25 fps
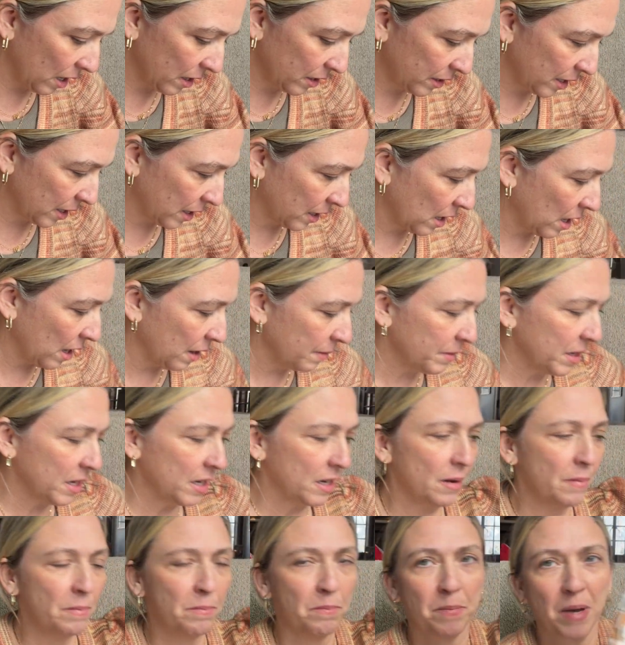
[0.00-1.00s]
They come in
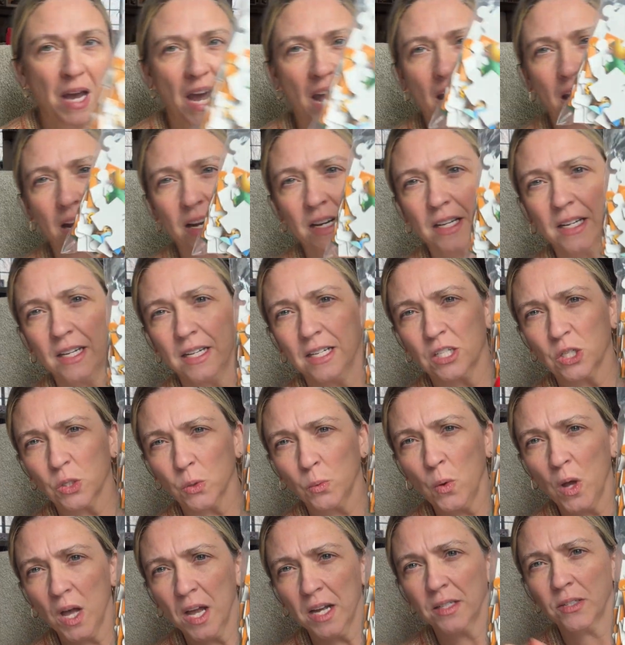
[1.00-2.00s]
a bag, each
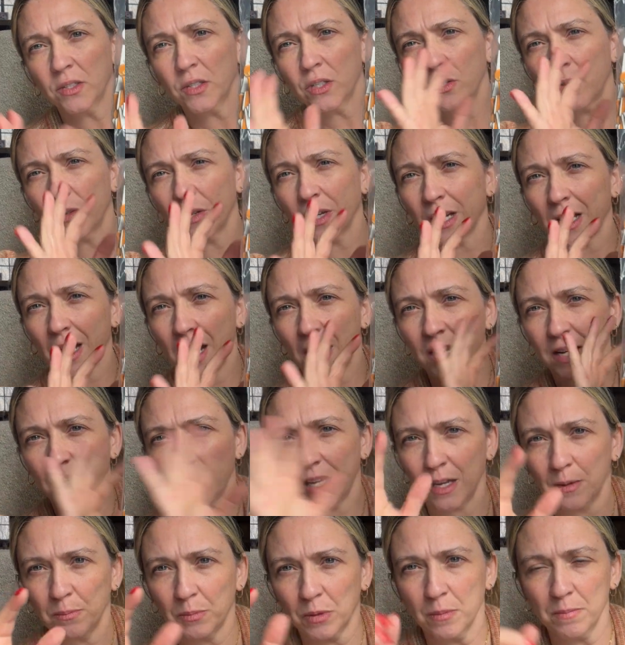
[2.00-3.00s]
one, so you could kind of
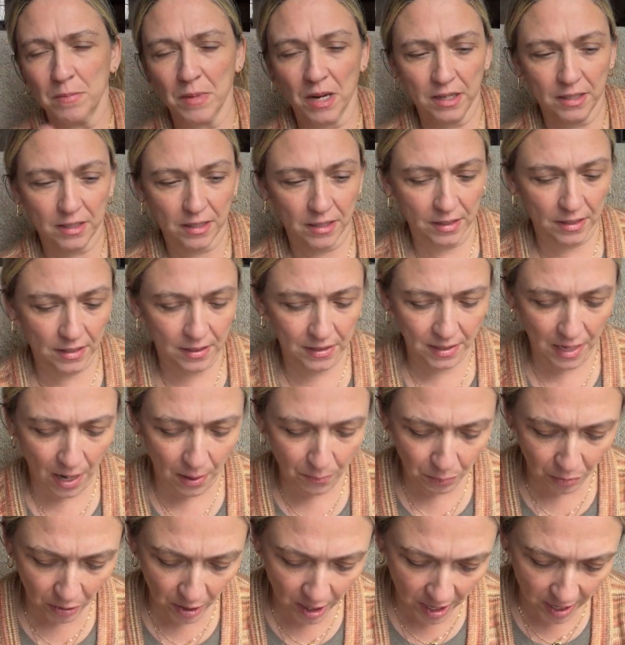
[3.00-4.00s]
keep them nice and
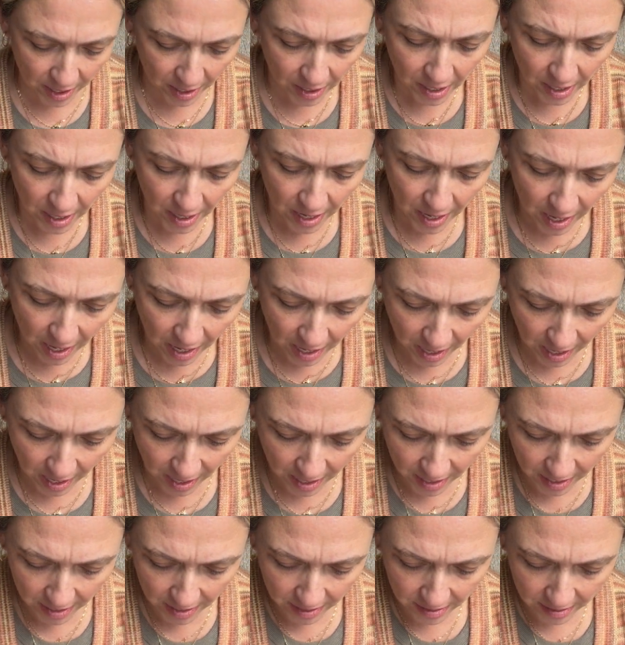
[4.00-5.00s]
separate.
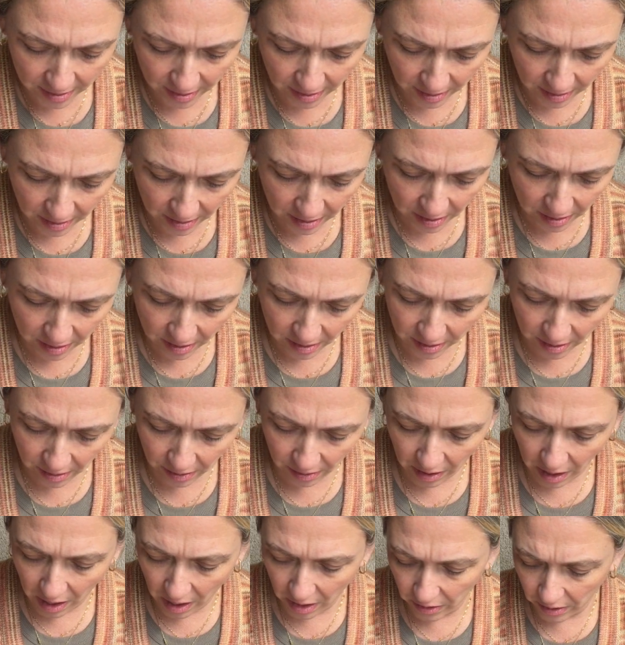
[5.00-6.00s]
And the
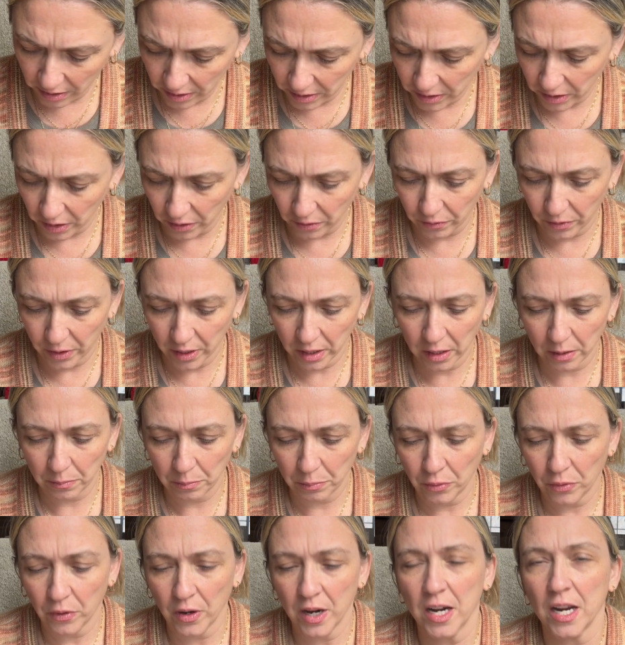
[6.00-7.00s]
colors are really
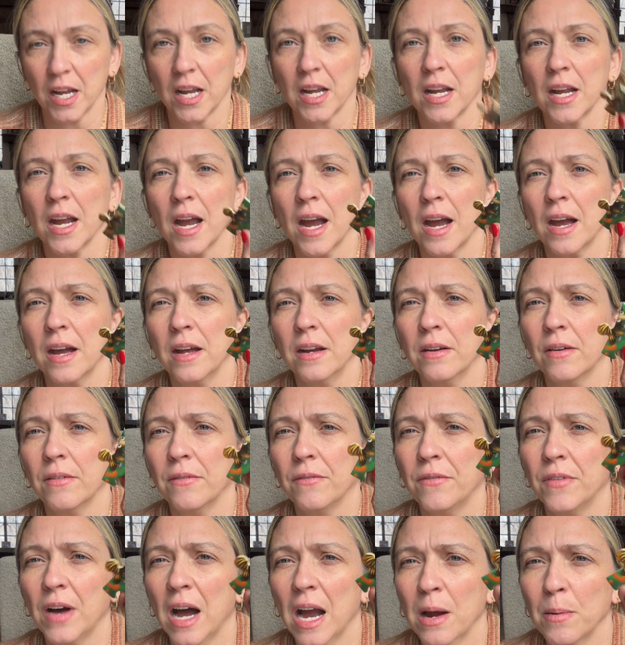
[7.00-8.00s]
pretty and
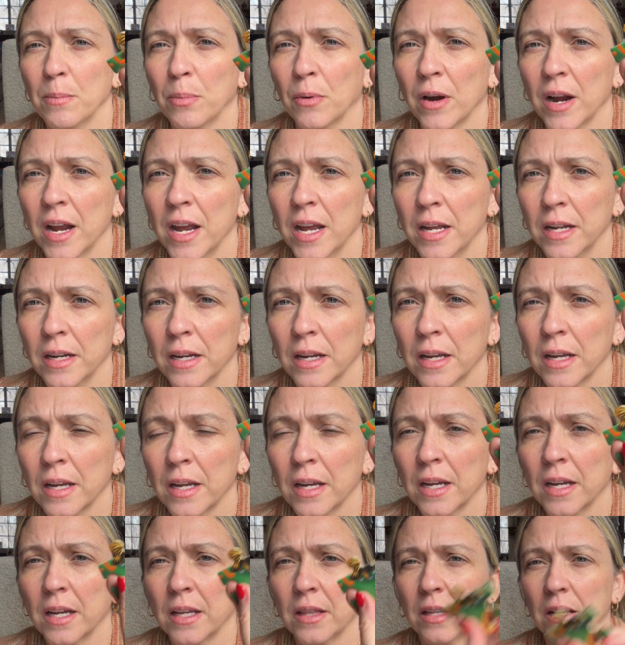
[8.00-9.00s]
vibrant.
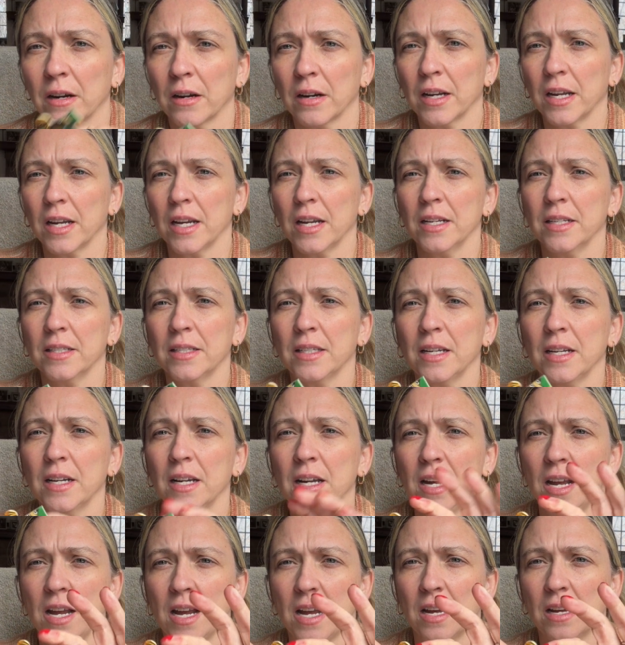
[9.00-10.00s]
They're easy to
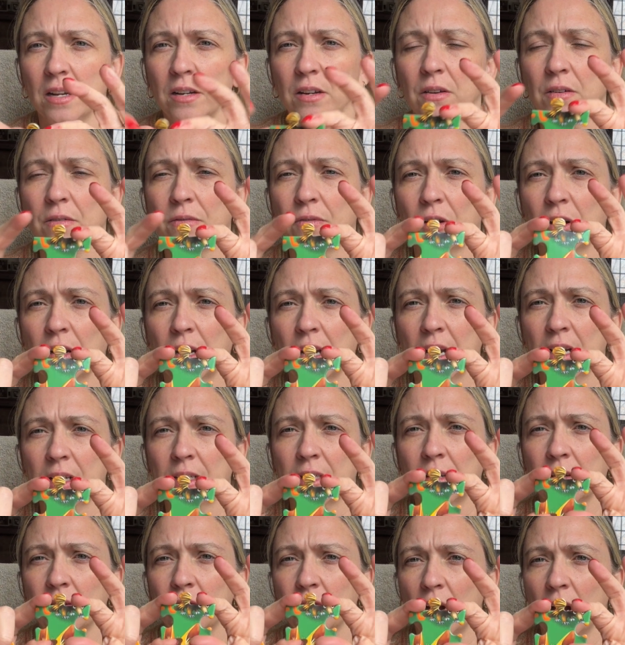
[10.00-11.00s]
handle for kids.
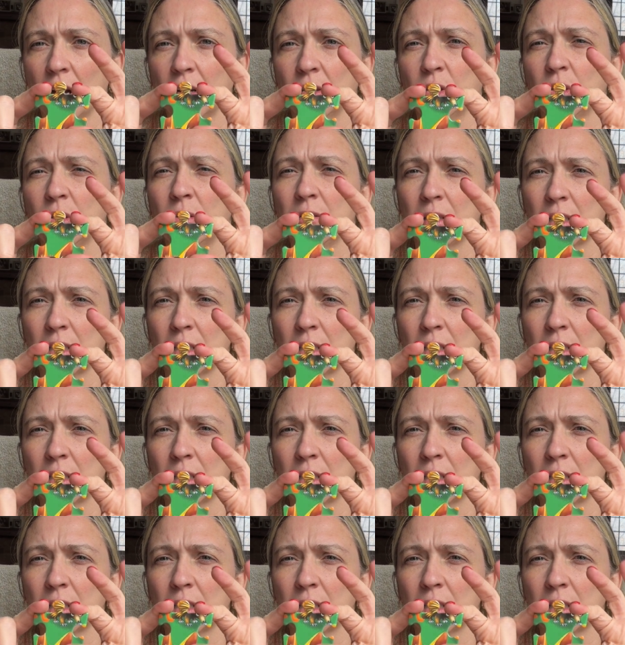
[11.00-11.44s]
They're not too